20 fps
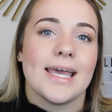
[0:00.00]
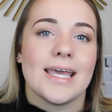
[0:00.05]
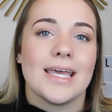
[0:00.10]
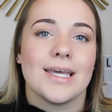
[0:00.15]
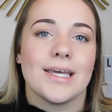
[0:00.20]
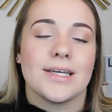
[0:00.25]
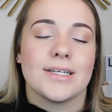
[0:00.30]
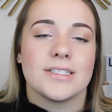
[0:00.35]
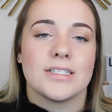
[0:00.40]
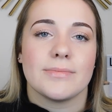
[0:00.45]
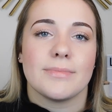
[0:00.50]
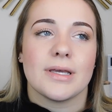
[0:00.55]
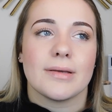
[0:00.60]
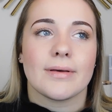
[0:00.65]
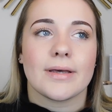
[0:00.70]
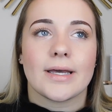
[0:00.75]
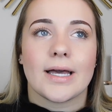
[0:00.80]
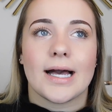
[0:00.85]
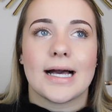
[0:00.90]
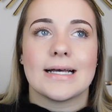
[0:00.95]
and to make
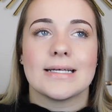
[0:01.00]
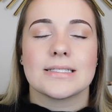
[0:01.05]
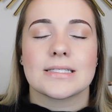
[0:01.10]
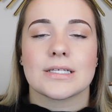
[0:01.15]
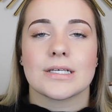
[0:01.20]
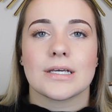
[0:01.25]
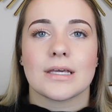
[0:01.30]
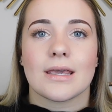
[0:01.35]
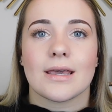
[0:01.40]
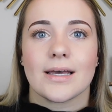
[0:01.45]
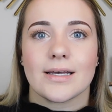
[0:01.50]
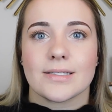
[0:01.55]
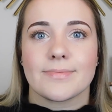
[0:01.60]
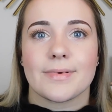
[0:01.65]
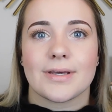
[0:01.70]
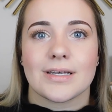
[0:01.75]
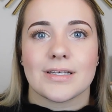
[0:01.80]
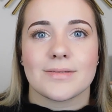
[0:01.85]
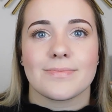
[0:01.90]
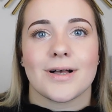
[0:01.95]
my eyes look as
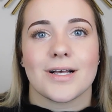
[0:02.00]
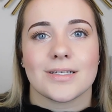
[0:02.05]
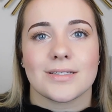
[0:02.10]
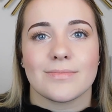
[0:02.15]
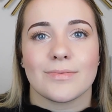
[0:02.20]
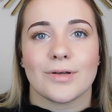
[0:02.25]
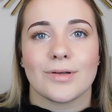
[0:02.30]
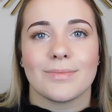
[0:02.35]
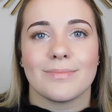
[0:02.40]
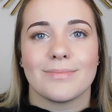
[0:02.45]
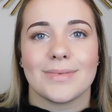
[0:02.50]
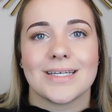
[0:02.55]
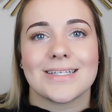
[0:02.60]
big as possible,